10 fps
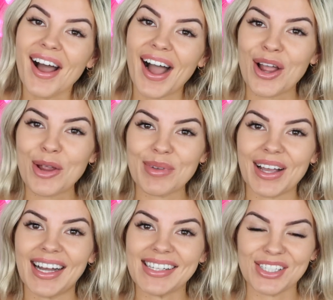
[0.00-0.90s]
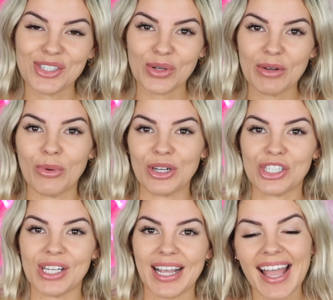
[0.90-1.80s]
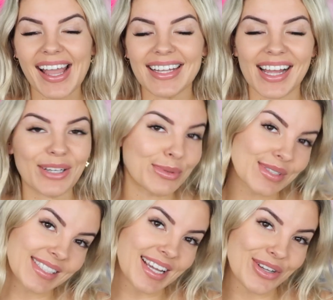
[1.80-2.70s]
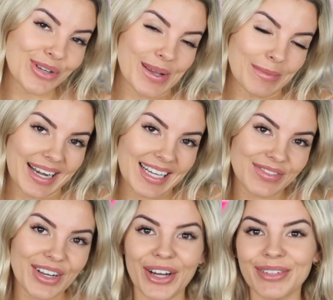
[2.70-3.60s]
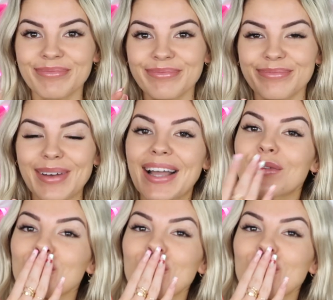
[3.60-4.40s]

I hope you guys enjoyed watching and I will see you in my next video. Bye.